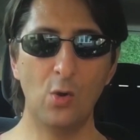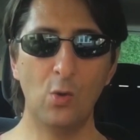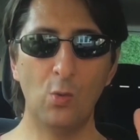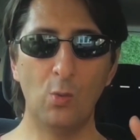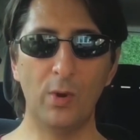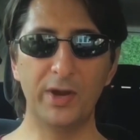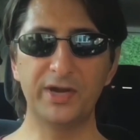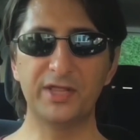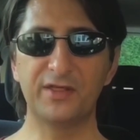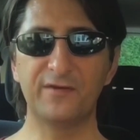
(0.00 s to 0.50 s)

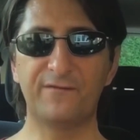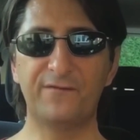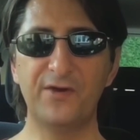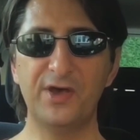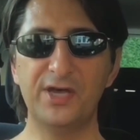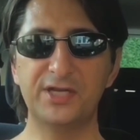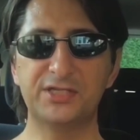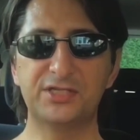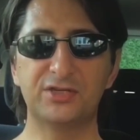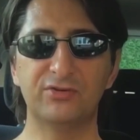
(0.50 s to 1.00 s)
one of the
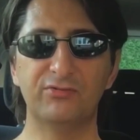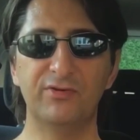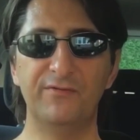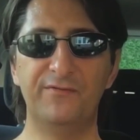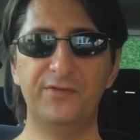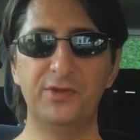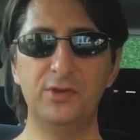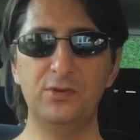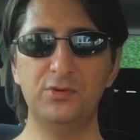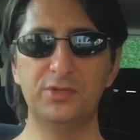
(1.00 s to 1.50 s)
first to
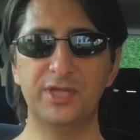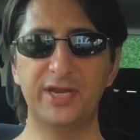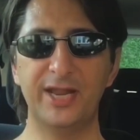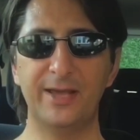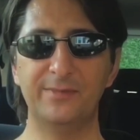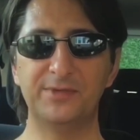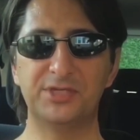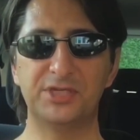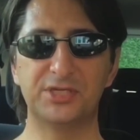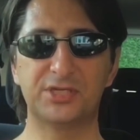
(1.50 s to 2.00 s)
review the
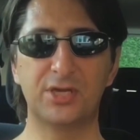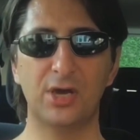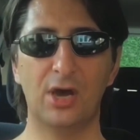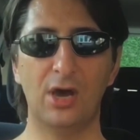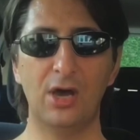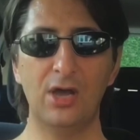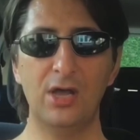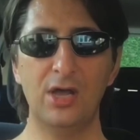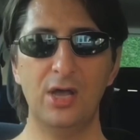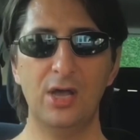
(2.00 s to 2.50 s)
Nemesis
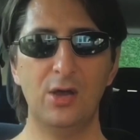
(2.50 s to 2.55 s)
Car